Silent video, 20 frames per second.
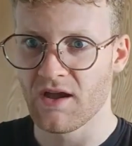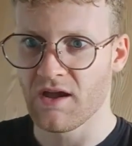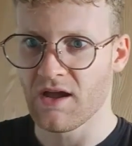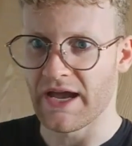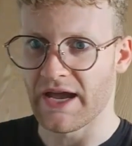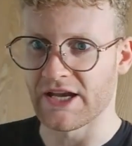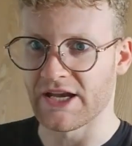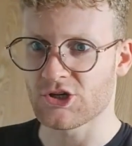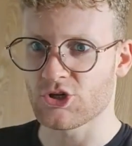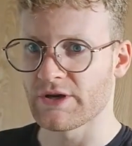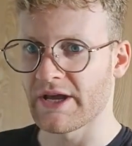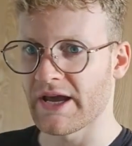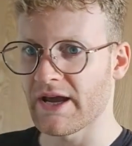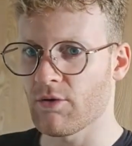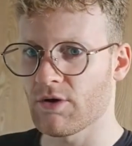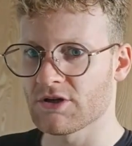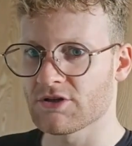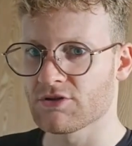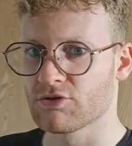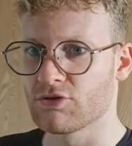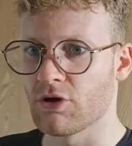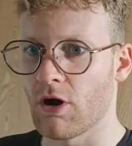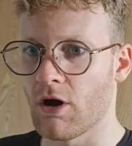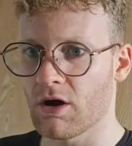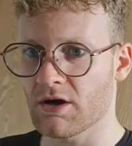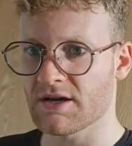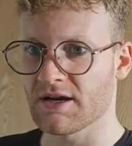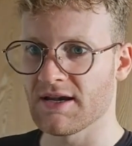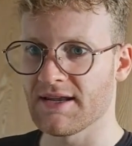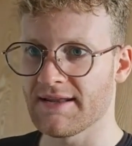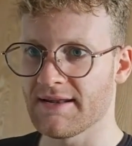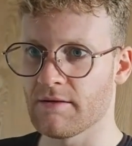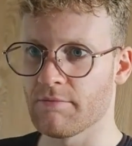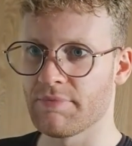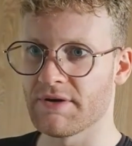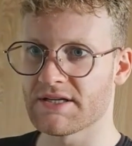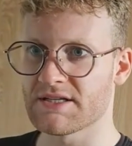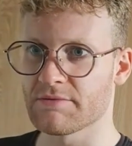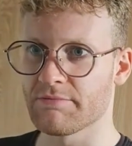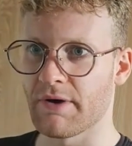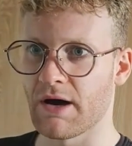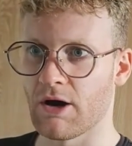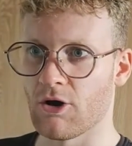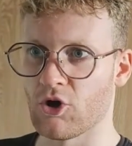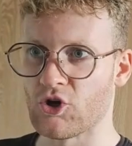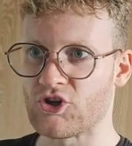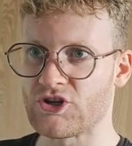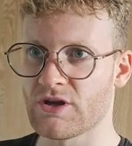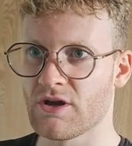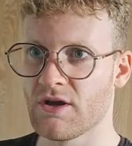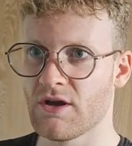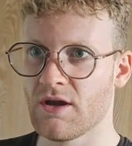And today I want to talk a little bit about